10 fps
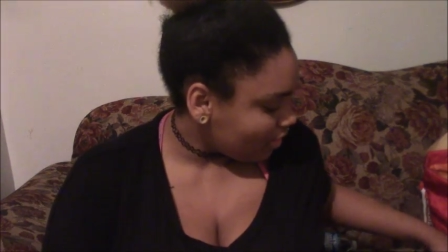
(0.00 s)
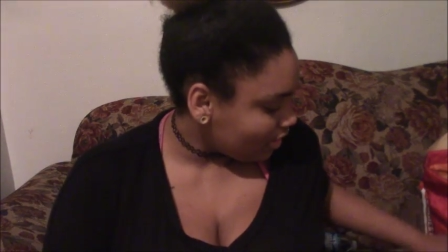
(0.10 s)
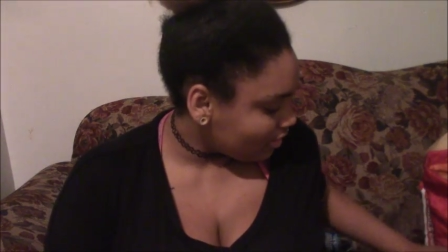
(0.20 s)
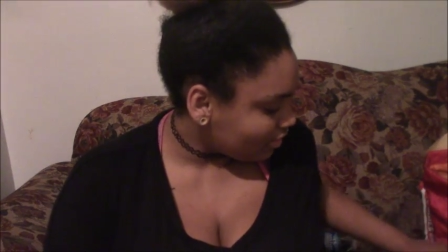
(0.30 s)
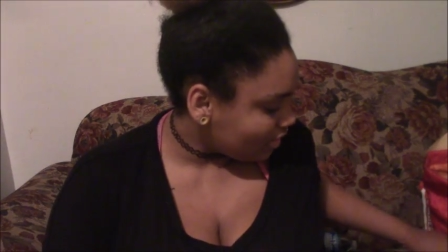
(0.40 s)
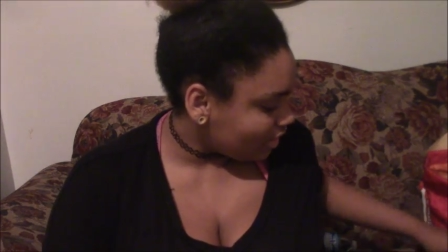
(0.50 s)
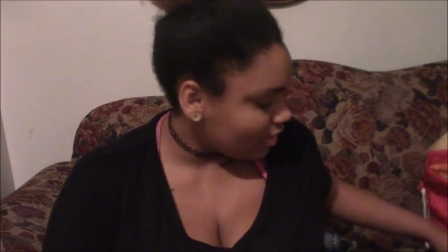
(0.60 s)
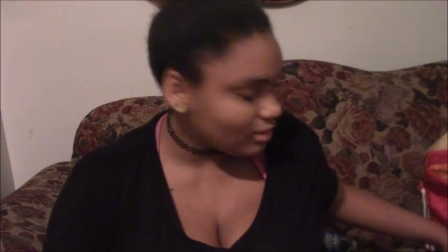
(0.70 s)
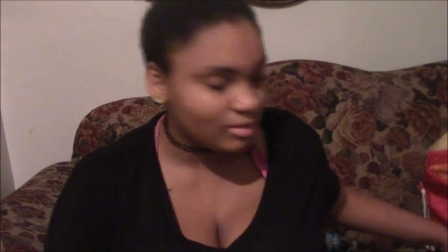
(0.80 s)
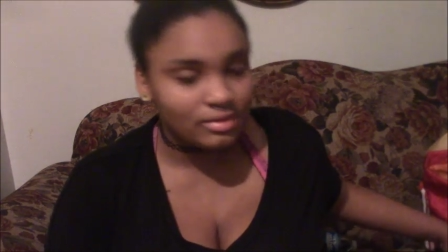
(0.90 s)
other
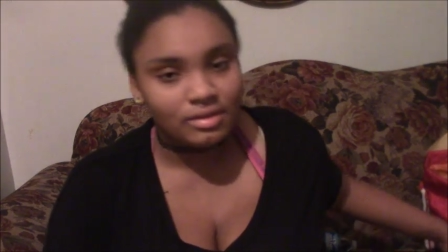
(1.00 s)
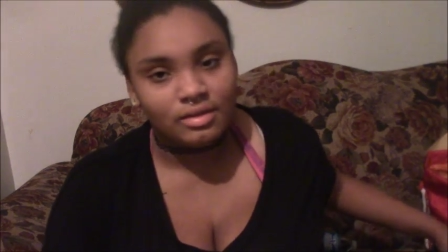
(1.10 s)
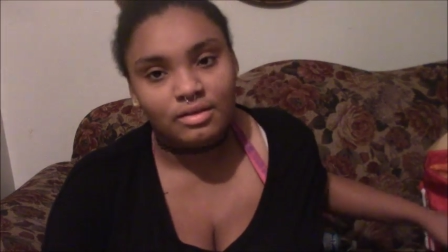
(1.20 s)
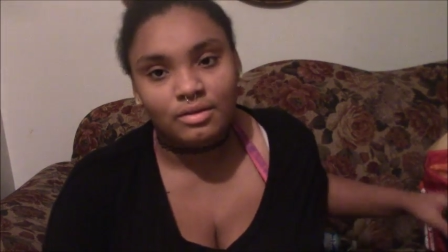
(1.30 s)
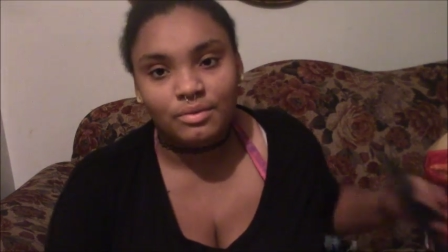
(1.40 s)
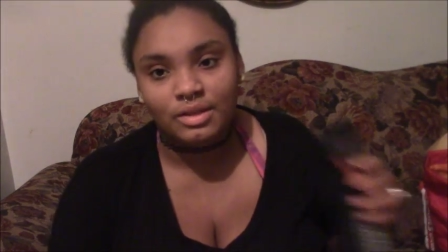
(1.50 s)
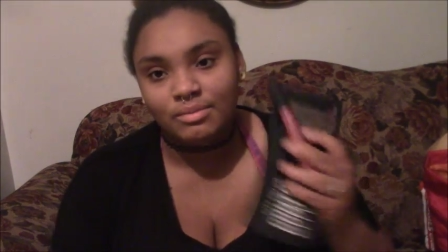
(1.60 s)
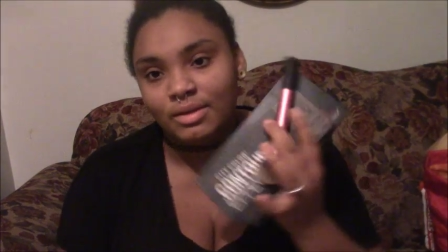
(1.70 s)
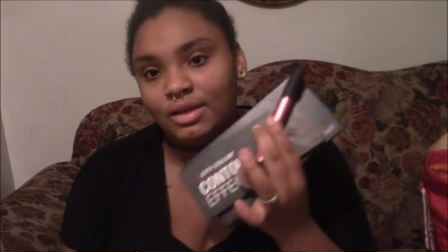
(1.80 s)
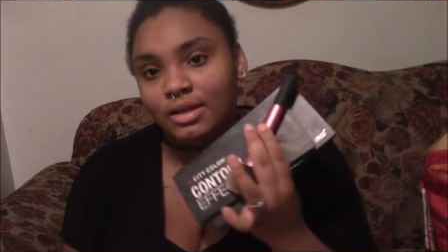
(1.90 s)
things with
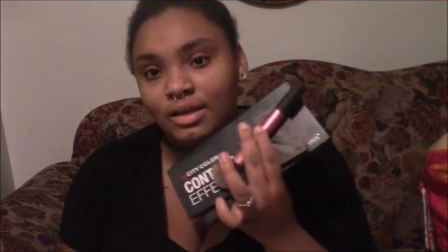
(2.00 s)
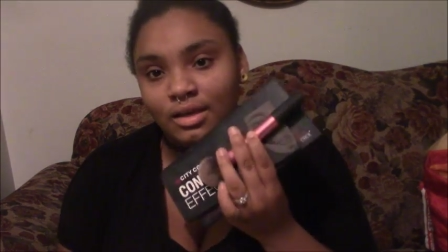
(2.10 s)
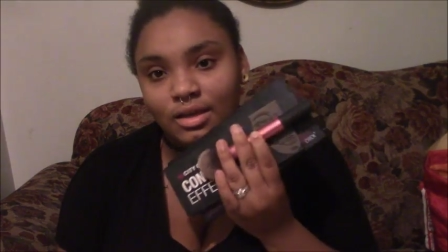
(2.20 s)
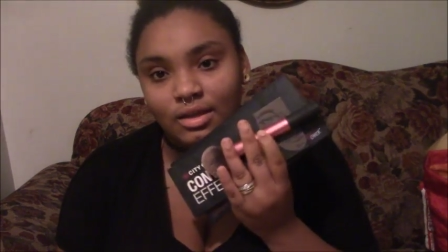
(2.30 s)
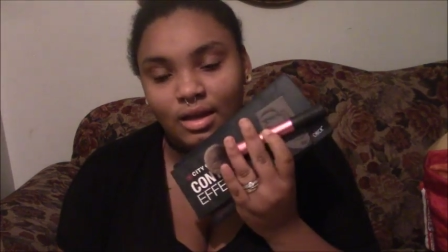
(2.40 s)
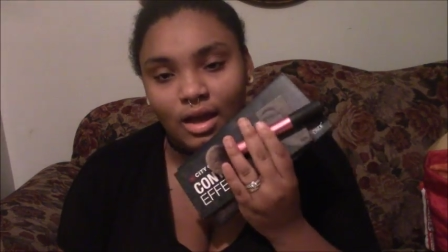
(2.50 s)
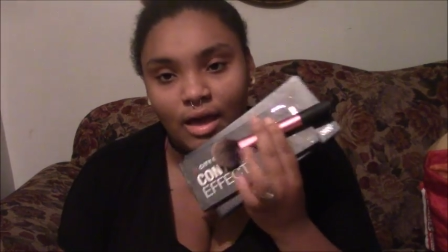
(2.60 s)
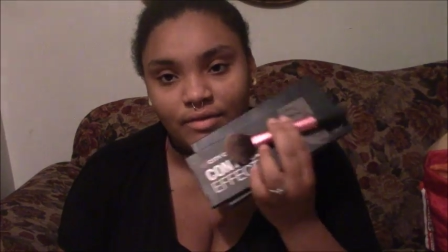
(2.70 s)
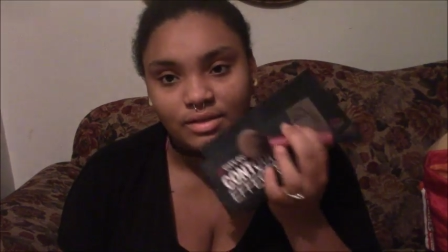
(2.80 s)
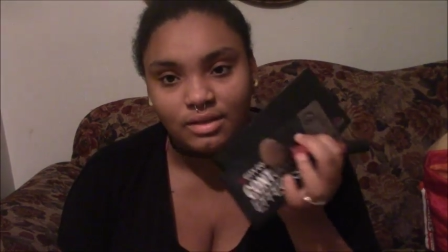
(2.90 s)
me that I
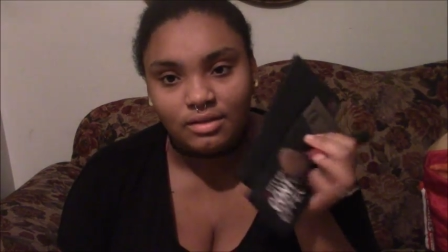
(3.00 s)
obviously